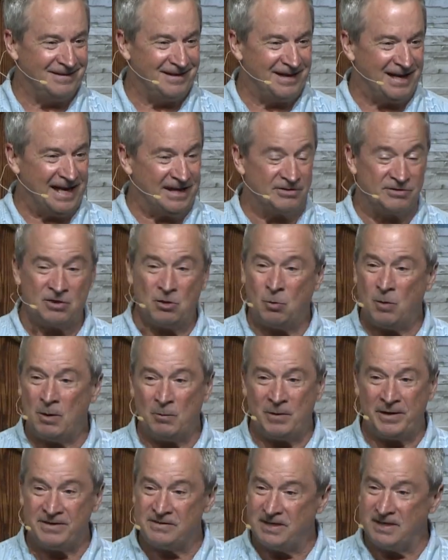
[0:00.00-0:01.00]
And so what
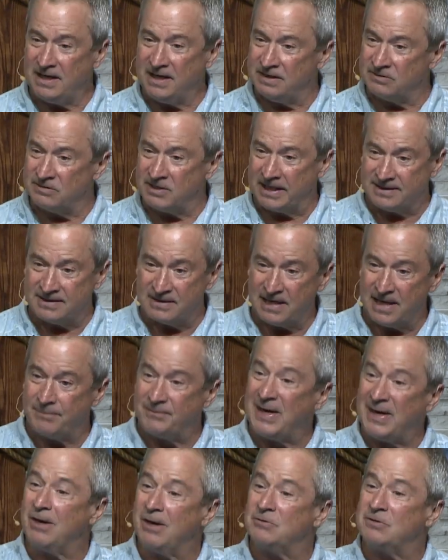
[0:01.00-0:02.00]
we see is they stepped
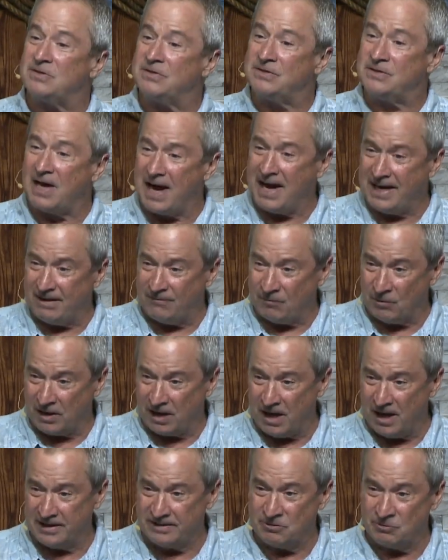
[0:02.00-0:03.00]
outside of what
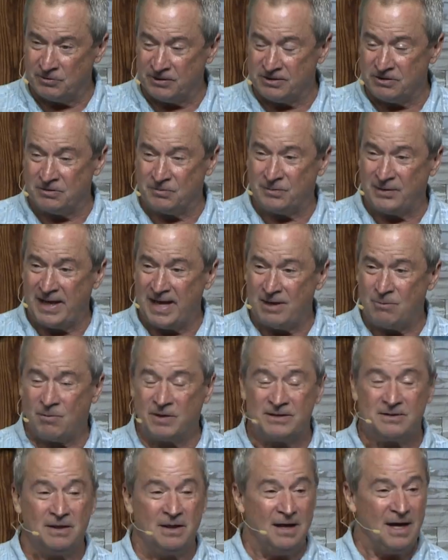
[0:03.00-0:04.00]
God's original plan
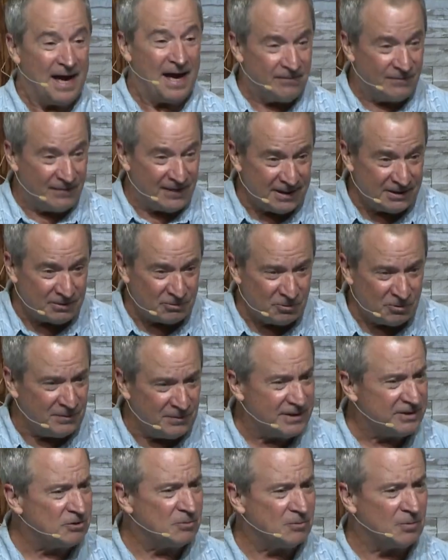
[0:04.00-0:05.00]
was, and things were
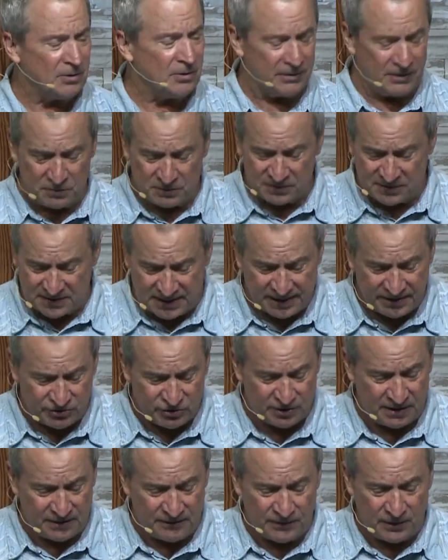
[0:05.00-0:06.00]
miserable. There was
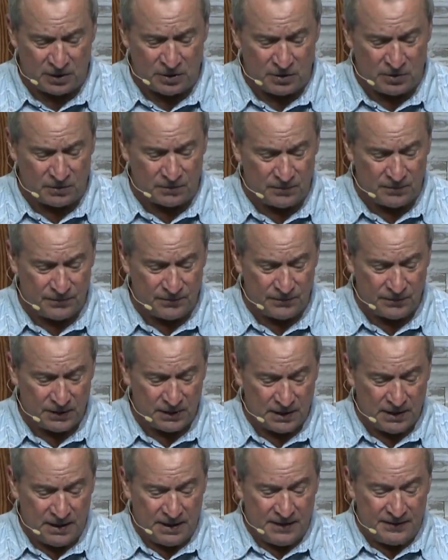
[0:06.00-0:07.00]
tension in the home.
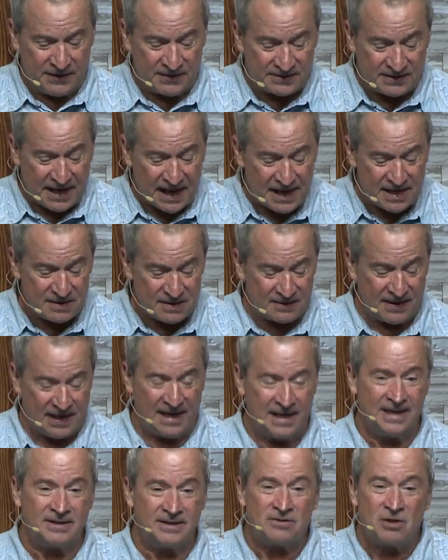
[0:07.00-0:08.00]
The second thing,
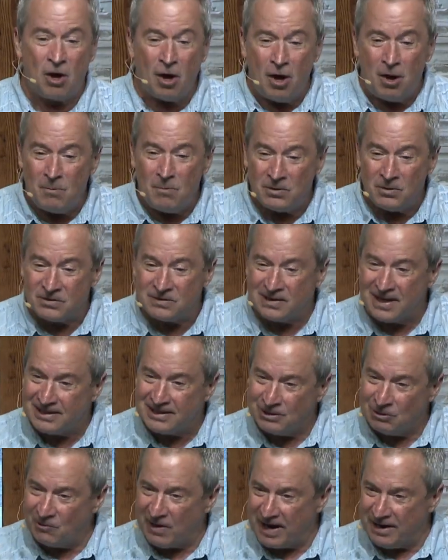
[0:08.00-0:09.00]
and it's almost like
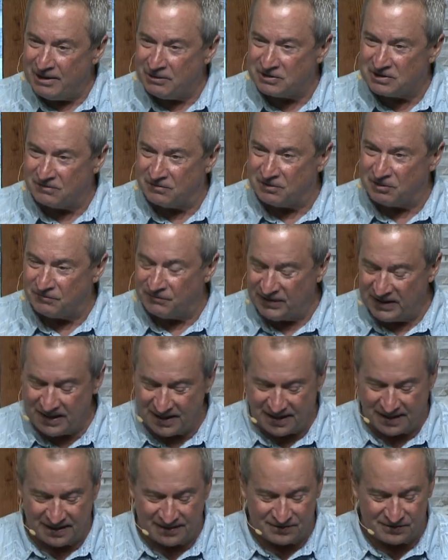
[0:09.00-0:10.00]
the writers of
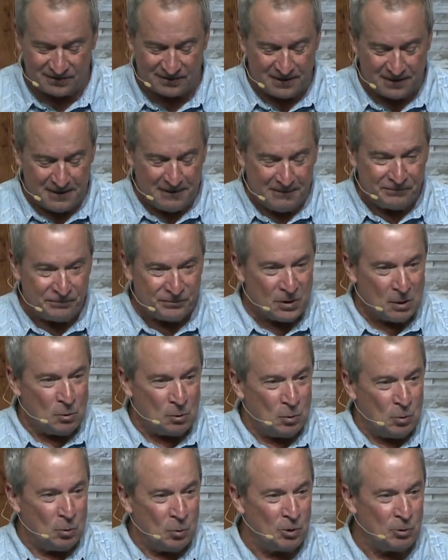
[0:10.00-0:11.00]
Leviticus
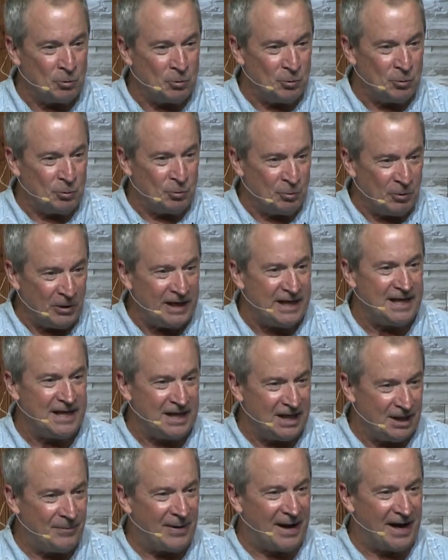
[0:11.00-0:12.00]
were reading
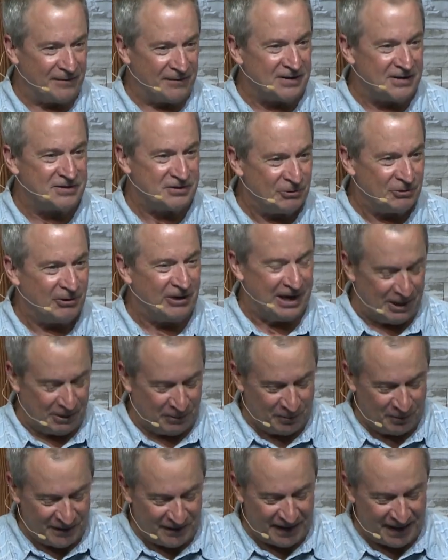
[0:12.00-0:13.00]
about this story
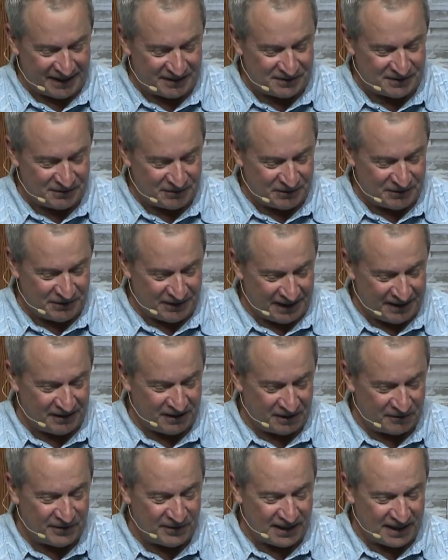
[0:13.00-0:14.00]
when they in
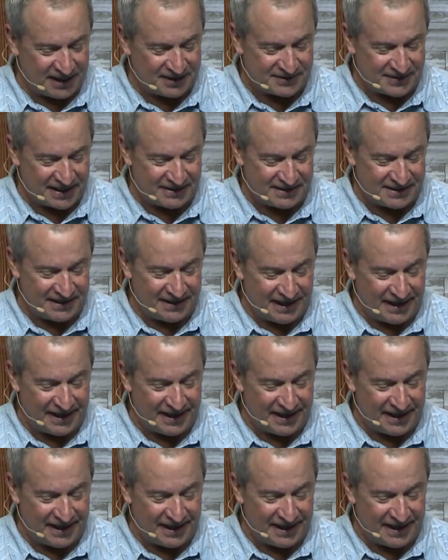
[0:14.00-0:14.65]
Leviticus 18